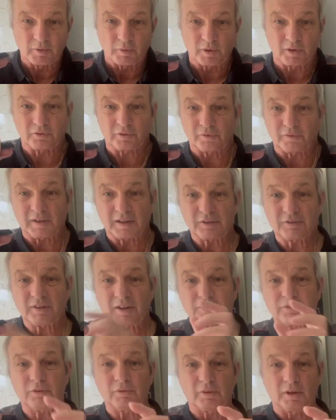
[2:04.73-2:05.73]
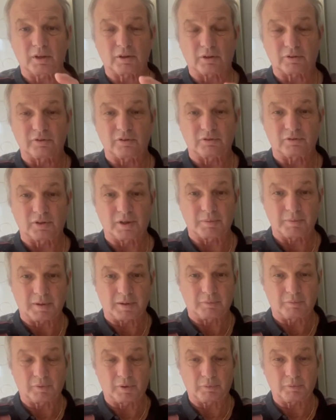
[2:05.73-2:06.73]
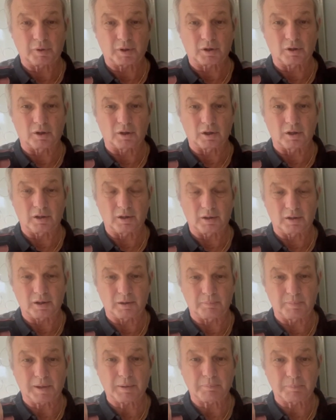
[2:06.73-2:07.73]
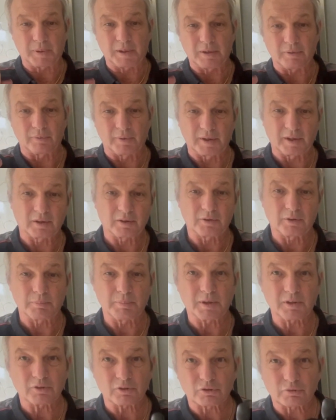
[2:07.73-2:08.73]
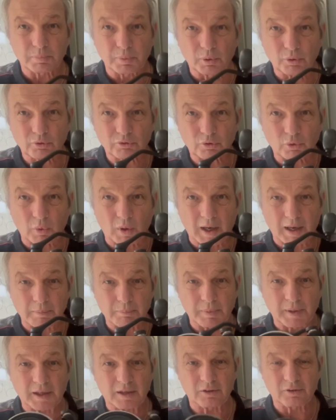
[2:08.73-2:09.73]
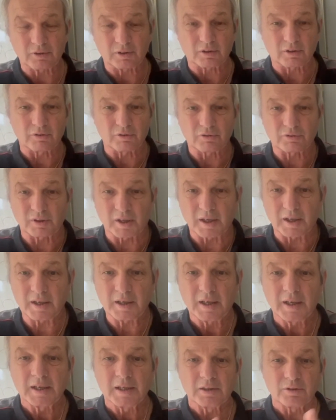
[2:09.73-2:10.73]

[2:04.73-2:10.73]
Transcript: It's a fantastic reel because it's what we call a big pit reel. The spool's quite big, as you can see.